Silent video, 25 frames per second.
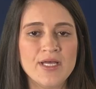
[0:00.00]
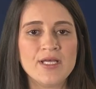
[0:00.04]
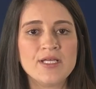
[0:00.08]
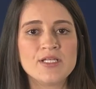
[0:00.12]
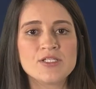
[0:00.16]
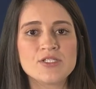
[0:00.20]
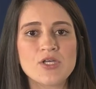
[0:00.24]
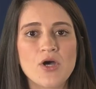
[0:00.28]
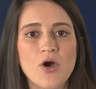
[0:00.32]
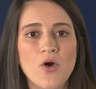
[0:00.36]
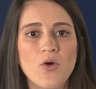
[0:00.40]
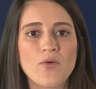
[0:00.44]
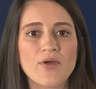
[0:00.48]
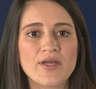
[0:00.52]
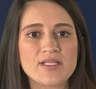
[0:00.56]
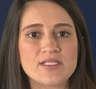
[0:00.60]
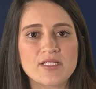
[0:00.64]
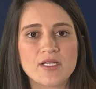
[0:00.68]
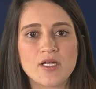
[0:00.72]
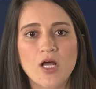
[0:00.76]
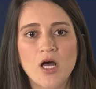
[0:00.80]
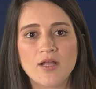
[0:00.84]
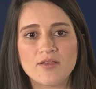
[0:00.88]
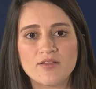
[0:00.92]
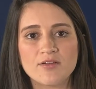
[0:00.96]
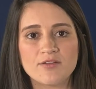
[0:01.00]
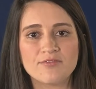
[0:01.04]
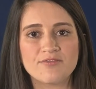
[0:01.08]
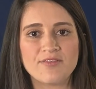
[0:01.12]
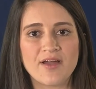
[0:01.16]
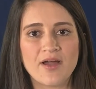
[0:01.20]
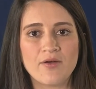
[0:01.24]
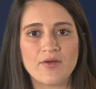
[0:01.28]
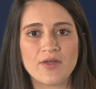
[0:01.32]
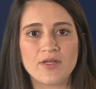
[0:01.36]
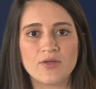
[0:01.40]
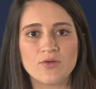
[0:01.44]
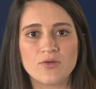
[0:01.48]
So it's another
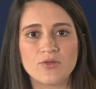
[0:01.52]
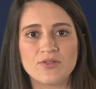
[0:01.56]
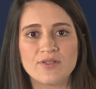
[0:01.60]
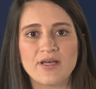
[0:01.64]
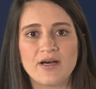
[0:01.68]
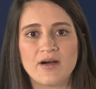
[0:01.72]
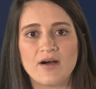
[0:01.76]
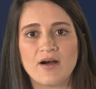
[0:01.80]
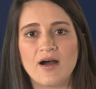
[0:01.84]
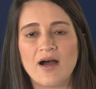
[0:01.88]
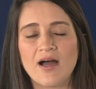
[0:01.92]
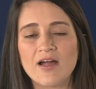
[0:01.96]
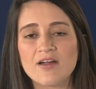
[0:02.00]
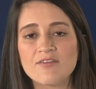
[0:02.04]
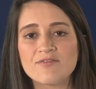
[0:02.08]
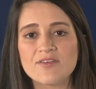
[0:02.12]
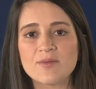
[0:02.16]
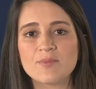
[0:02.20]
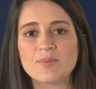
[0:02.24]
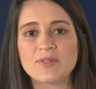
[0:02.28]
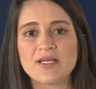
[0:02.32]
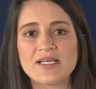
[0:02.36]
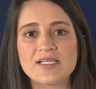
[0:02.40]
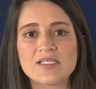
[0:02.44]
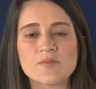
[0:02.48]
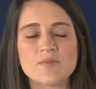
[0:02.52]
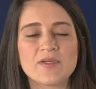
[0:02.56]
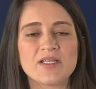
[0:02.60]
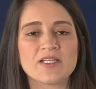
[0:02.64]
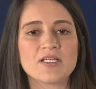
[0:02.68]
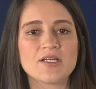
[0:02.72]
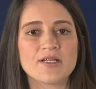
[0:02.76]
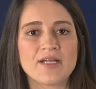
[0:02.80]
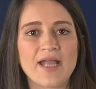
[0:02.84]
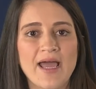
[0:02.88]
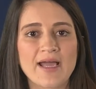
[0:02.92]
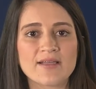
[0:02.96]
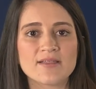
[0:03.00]
very good RV placement
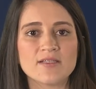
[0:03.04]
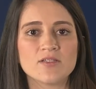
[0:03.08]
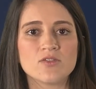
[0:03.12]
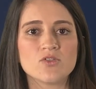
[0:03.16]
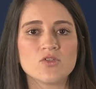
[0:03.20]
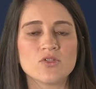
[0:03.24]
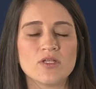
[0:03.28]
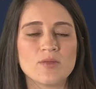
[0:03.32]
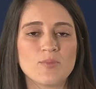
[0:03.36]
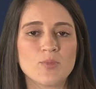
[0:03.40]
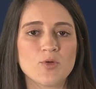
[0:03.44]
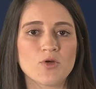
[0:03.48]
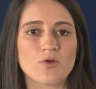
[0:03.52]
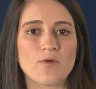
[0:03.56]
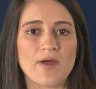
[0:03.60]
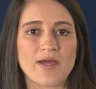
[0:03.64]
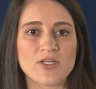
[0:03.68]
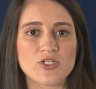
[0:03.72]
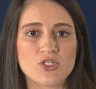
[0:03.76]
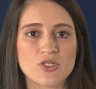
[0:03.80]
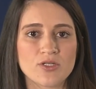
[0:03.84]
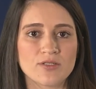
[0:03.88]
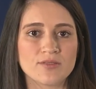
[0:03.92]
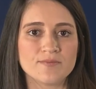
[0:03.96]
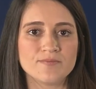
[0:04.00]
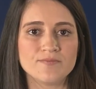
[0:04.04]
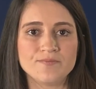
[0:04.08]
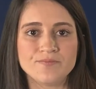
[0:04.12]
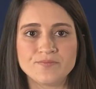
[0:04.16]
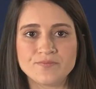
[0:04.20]
connected to the progression.